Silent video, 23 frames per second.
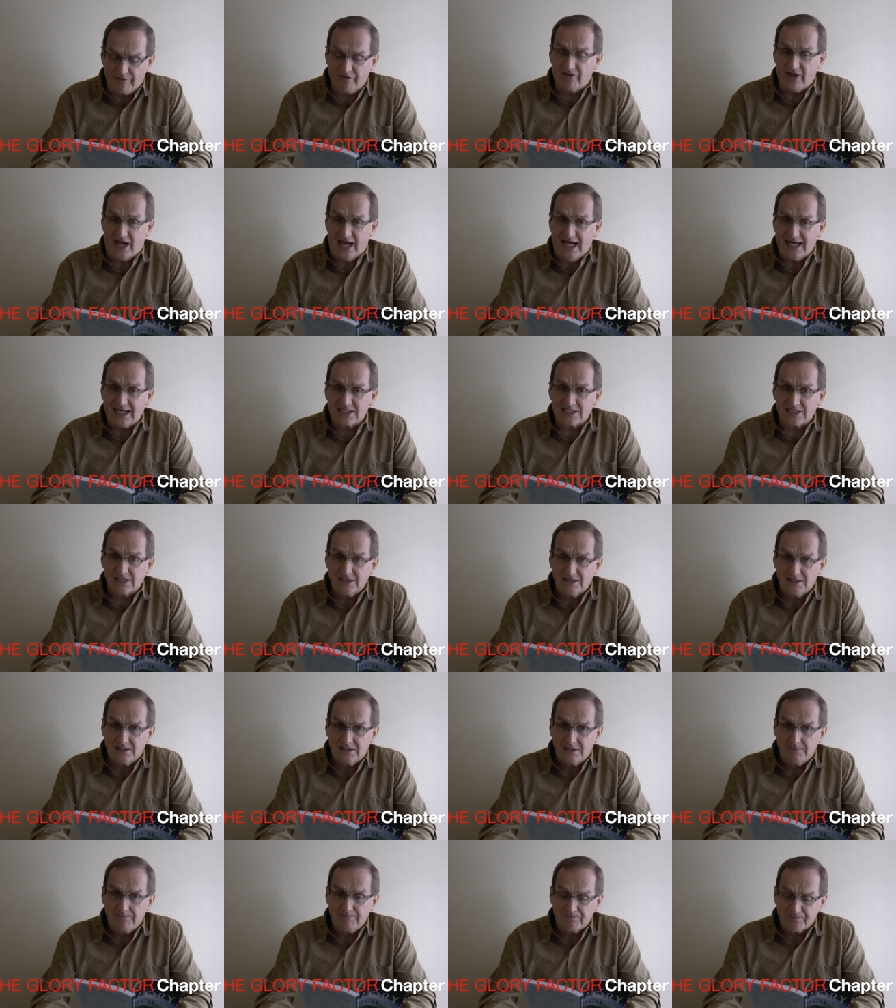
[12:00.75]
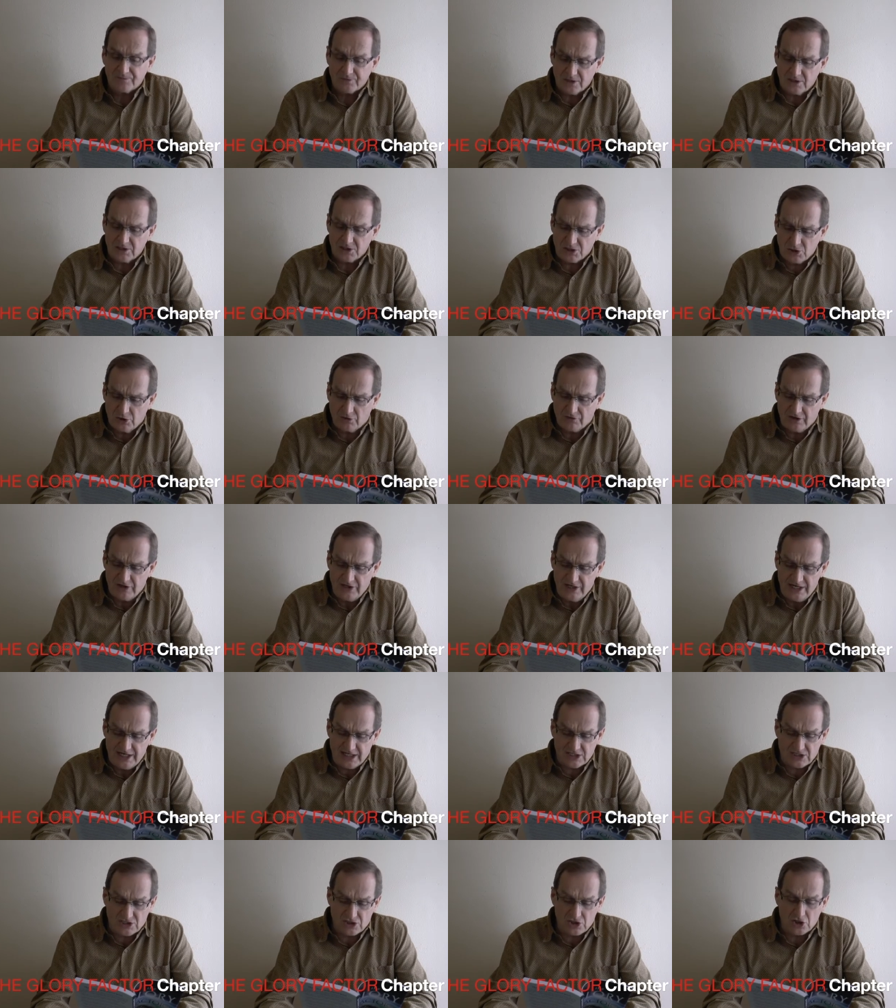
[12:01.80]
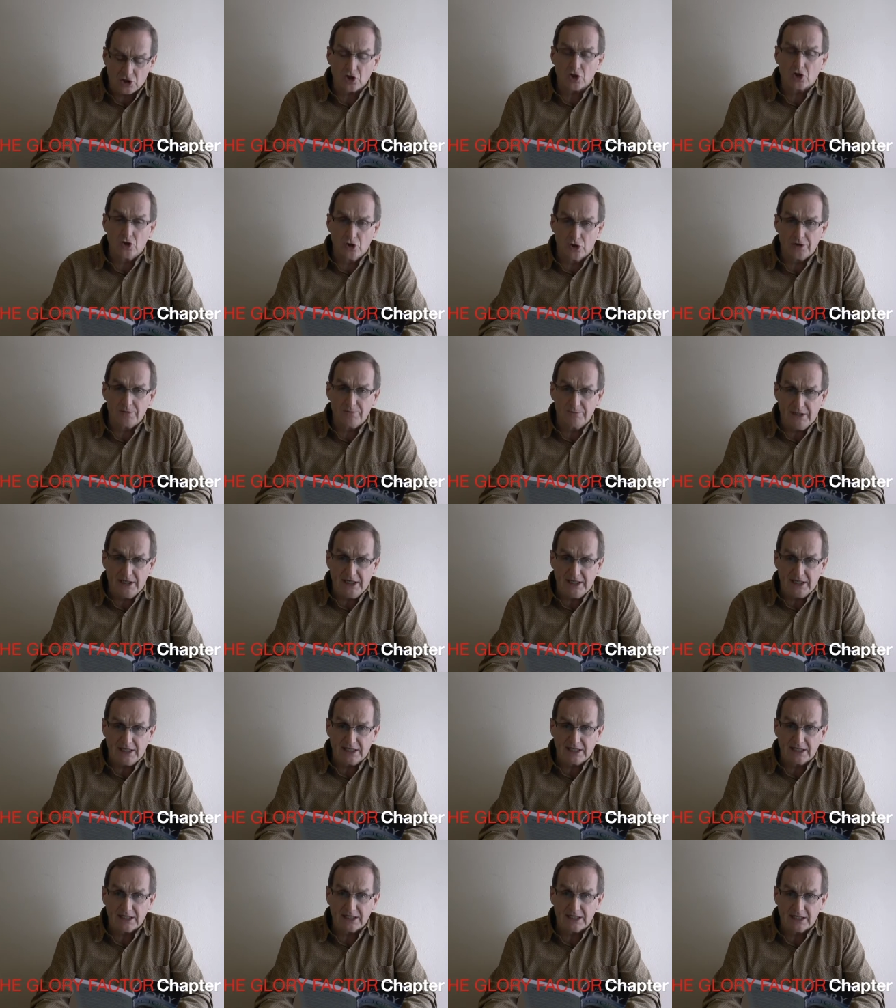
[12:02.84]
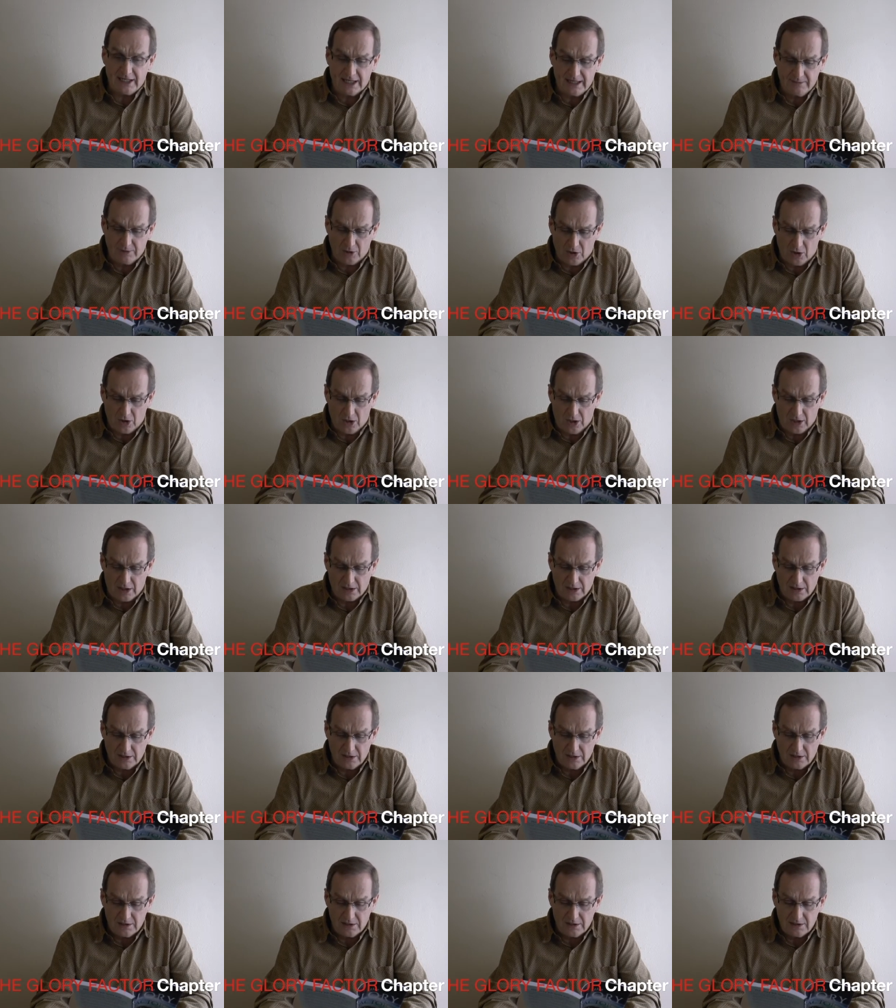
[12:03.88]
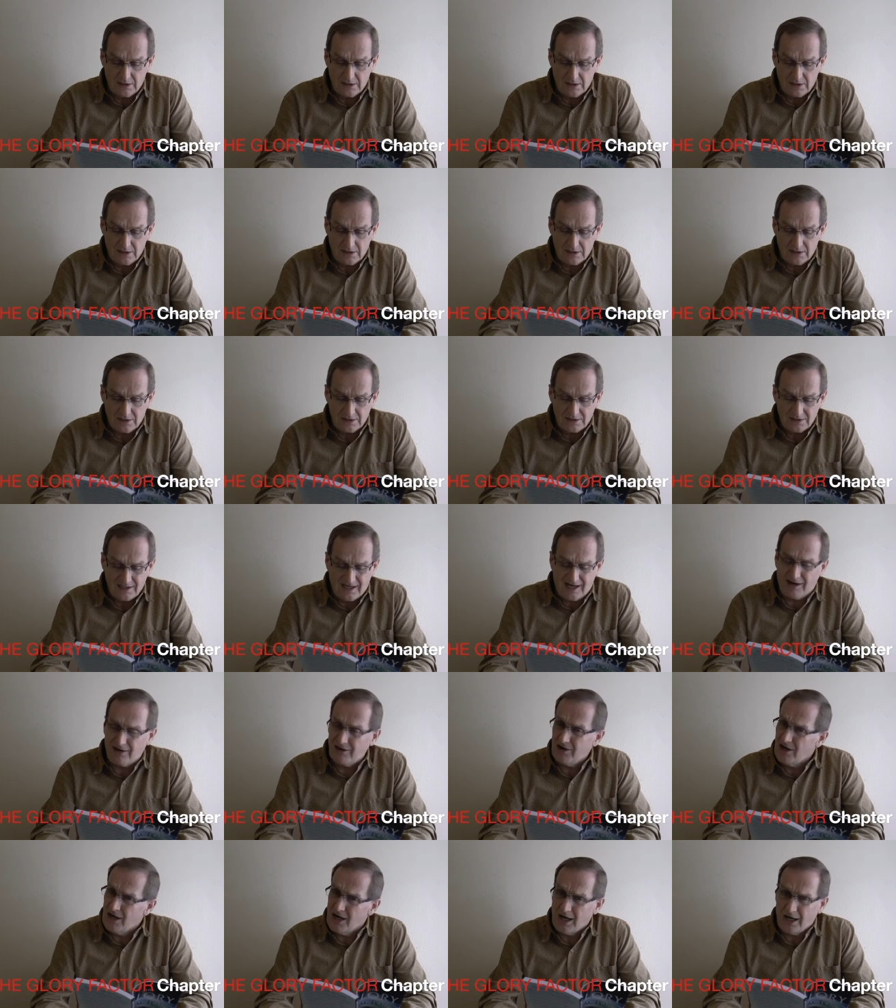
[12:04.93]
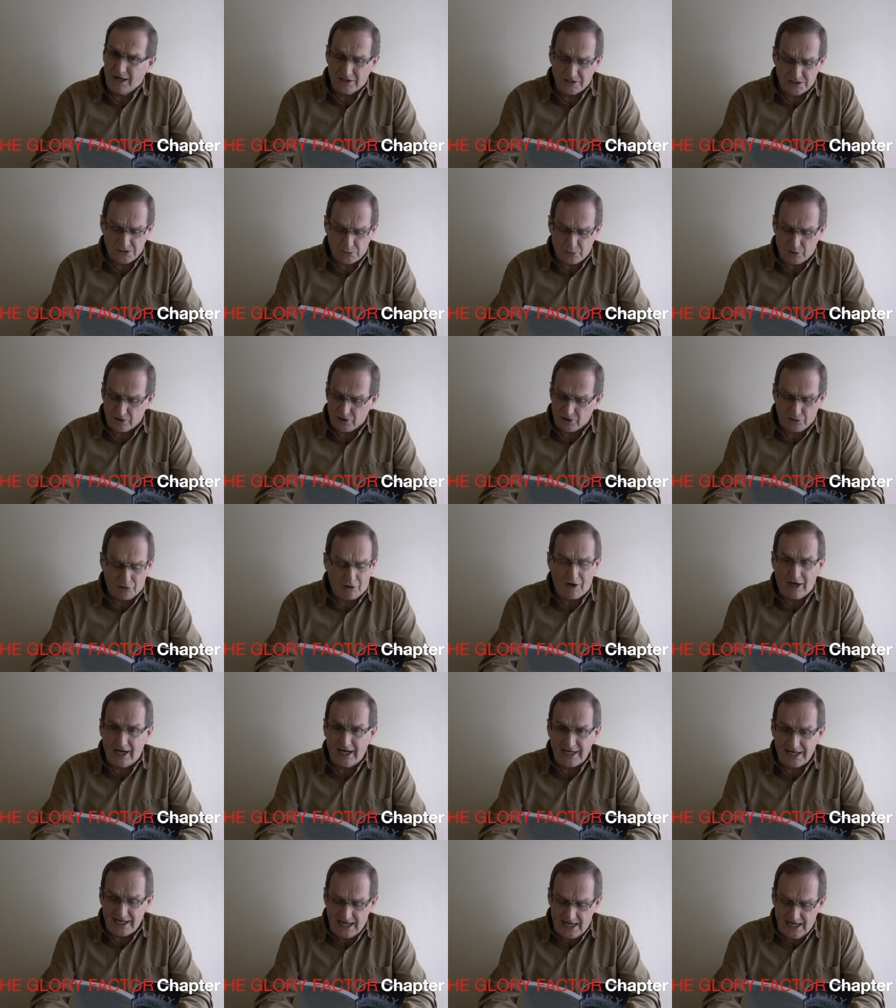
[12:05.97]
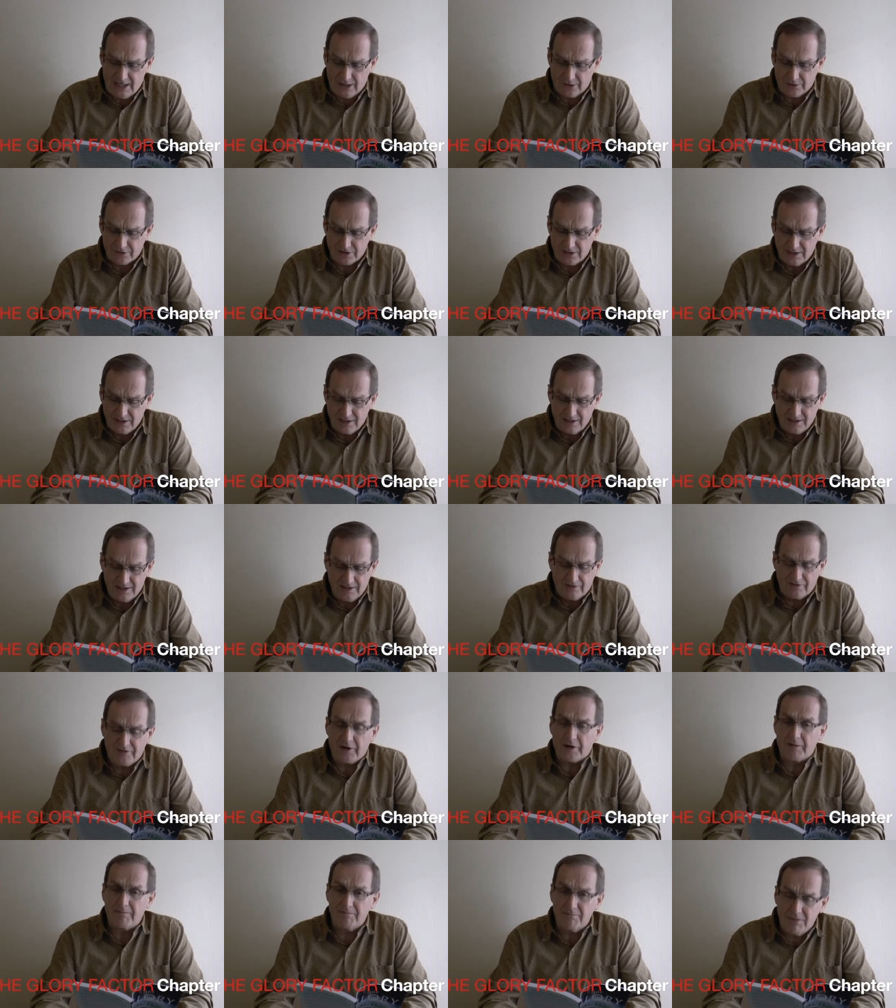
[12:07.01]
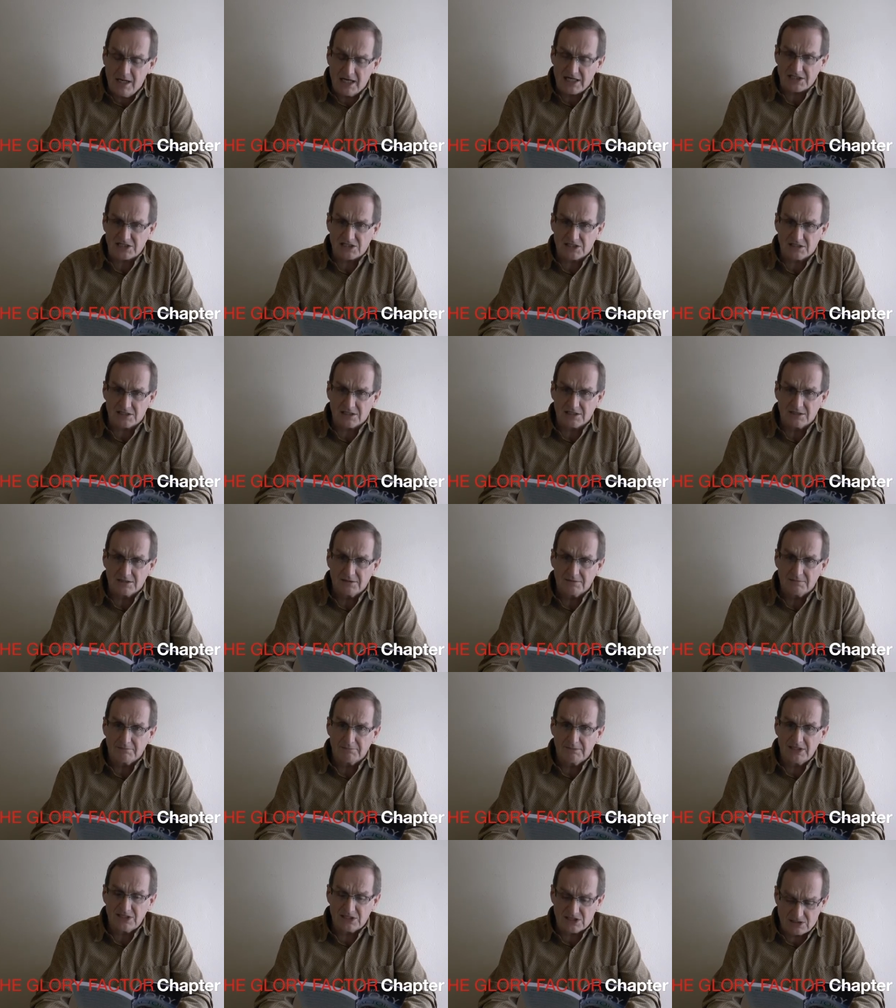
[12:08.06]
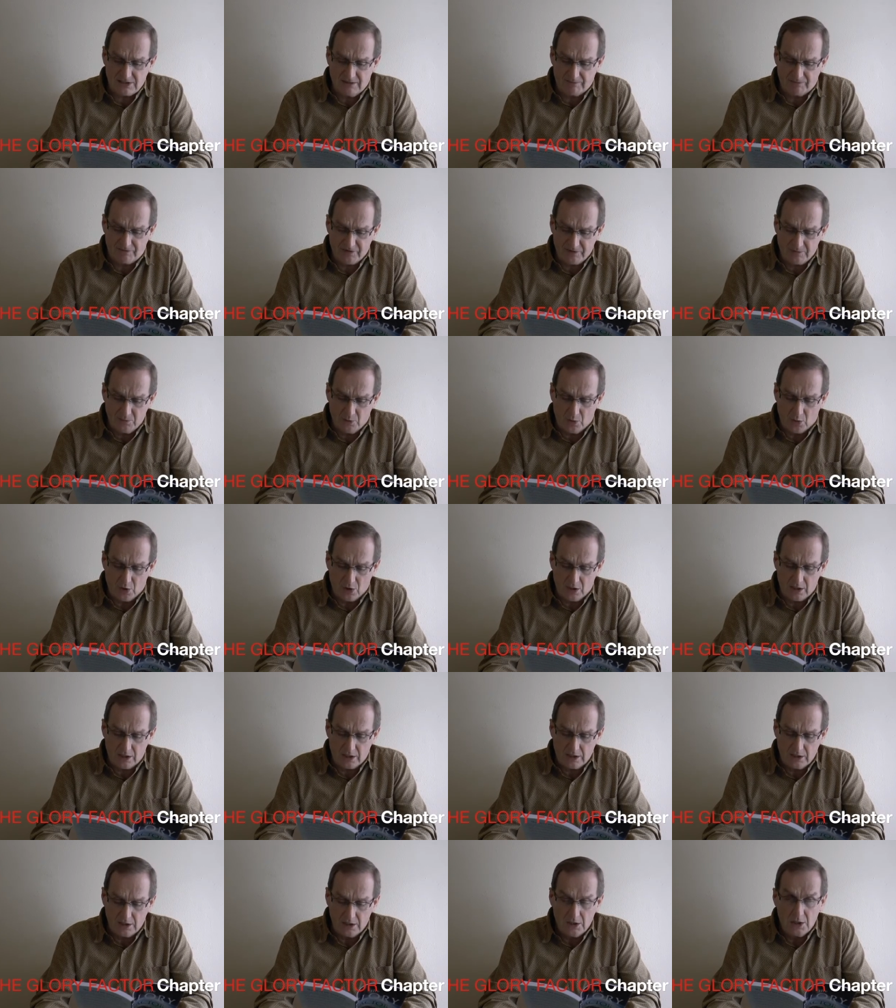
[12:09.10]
of that until the next good meeting came along. Our hearts were crying out, there must be something more.